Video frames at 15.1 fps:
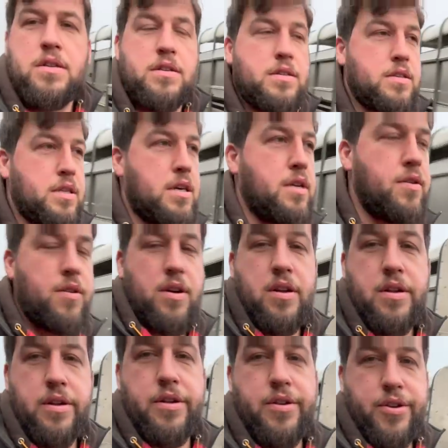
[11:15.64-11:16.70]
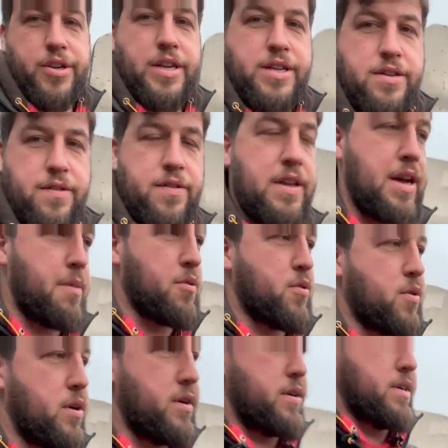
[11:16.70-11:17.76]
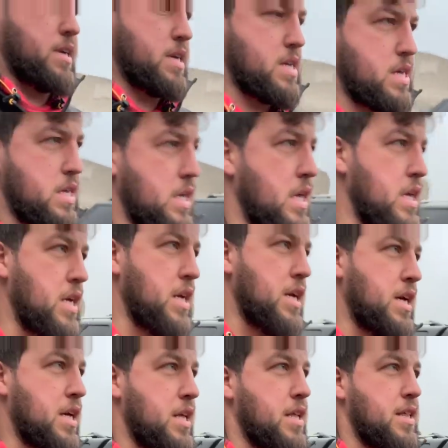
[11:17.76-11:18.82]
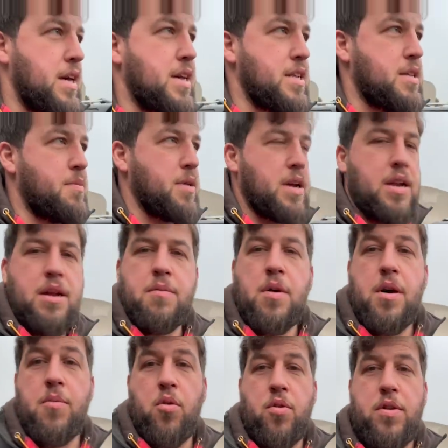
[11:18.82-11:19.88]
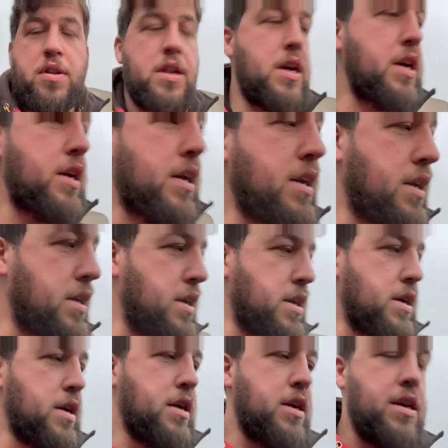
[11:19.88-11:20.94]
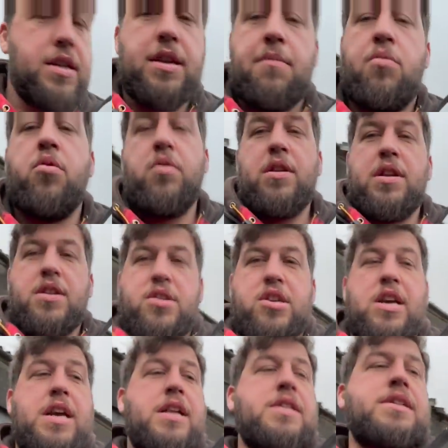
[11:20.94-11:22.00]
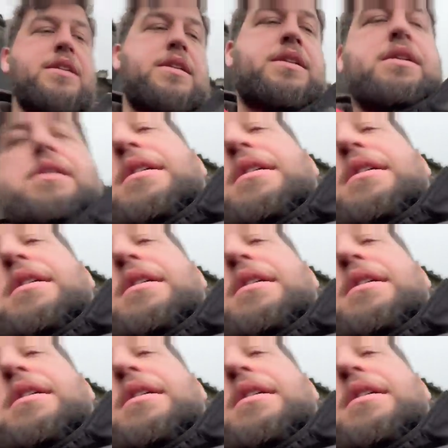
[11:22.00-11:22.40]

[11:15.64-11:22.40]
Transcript: So she's off to abattoir. That's the beginning of my morning today. At some point, this chickens